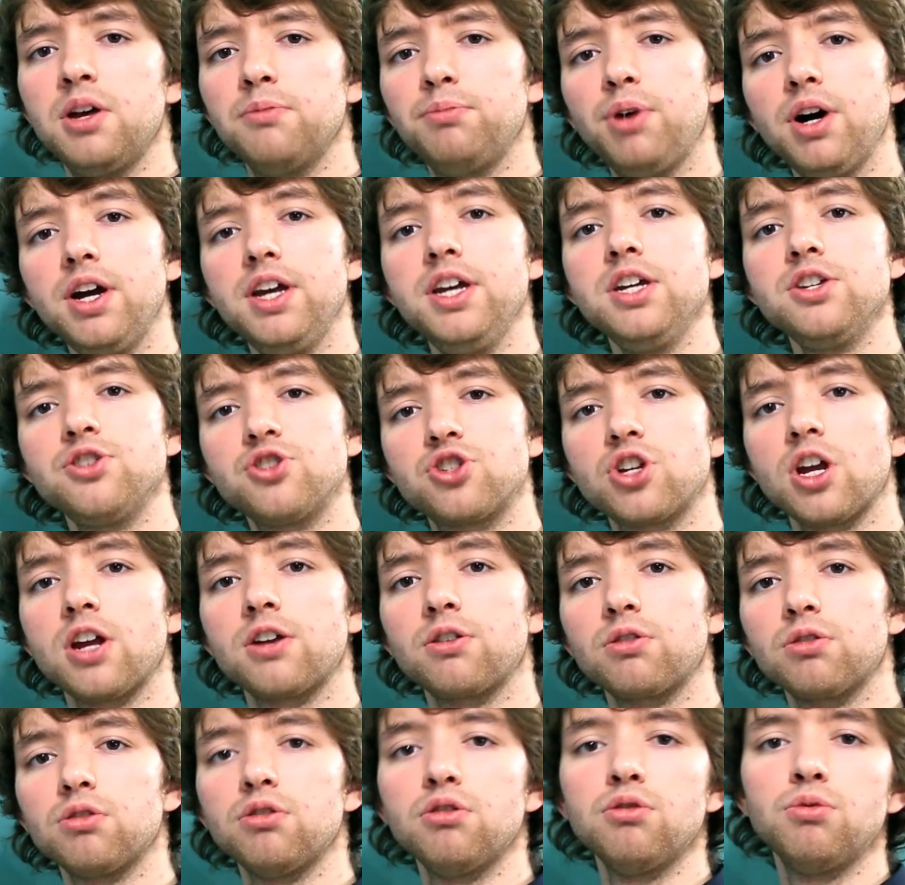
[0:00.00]
But in
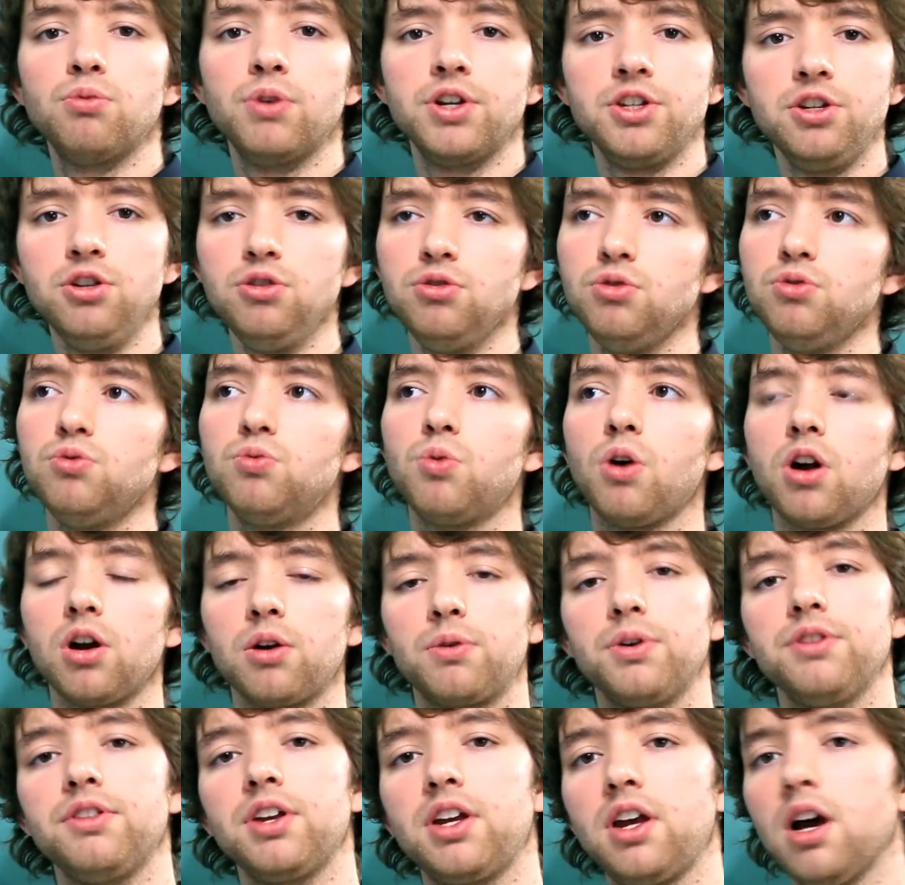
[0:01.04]
general, when you
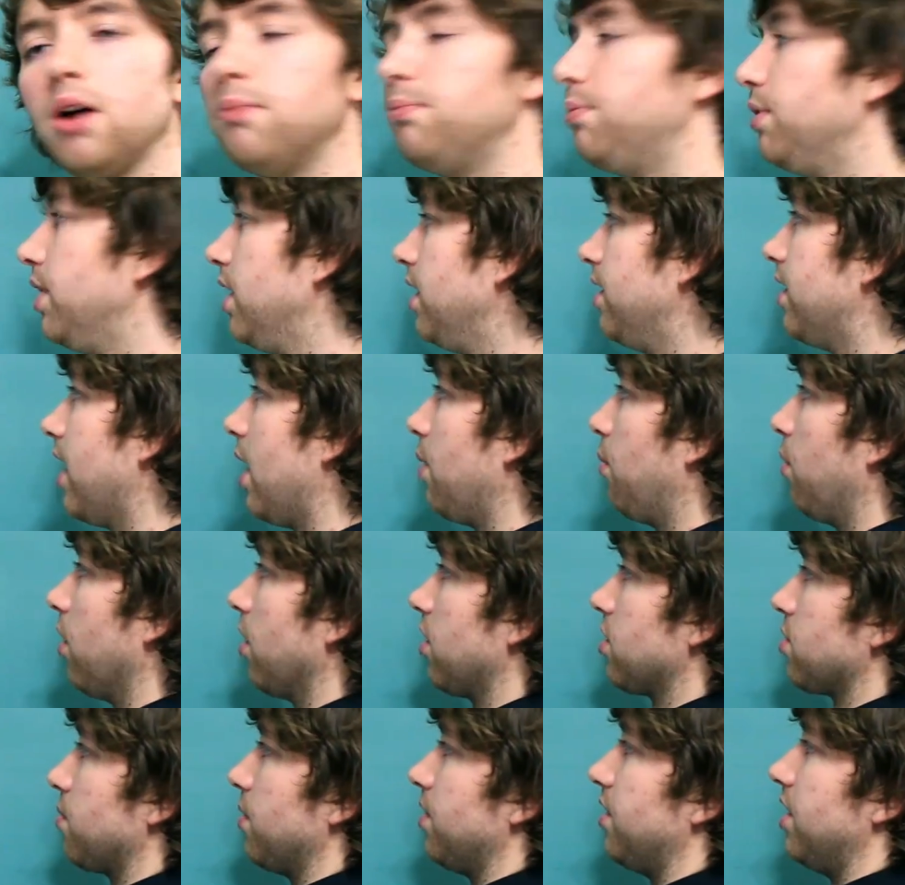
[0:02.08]
work with a company that
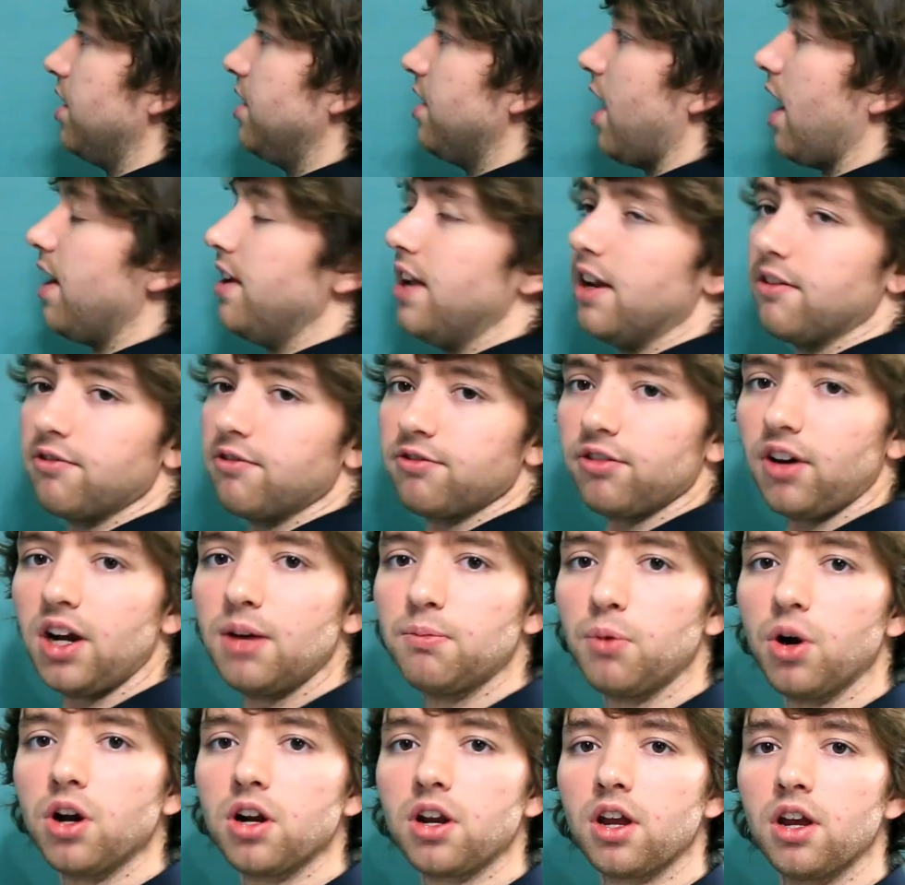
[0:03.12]
works with the dot net
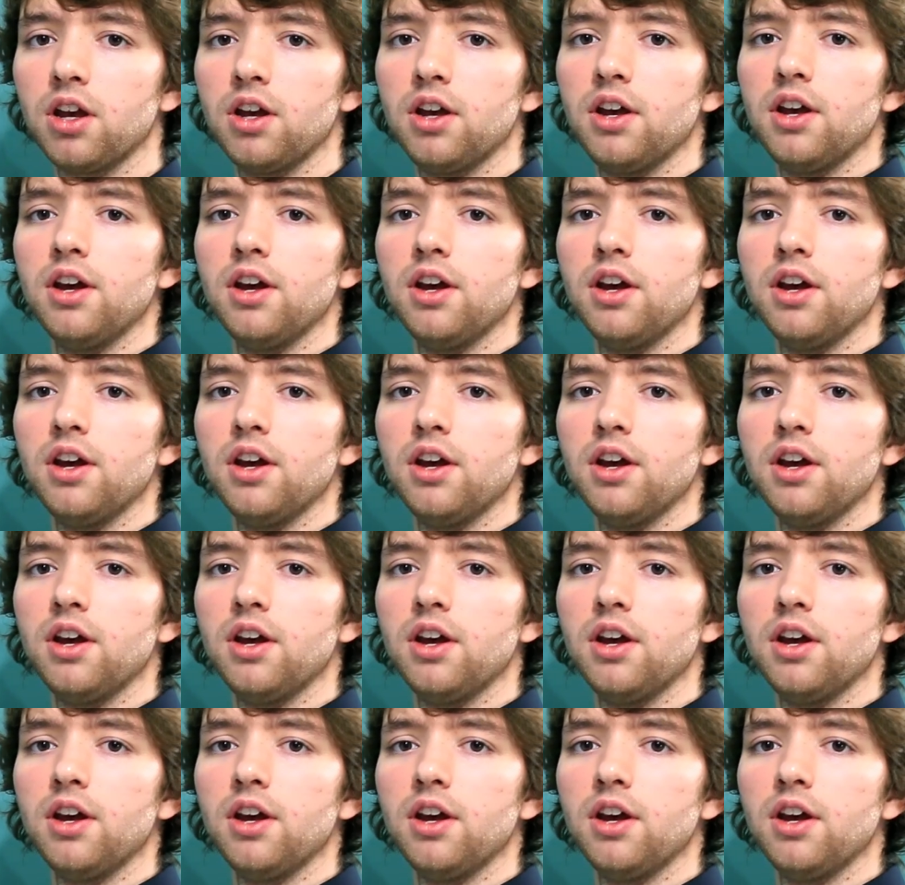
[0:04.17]
Framework,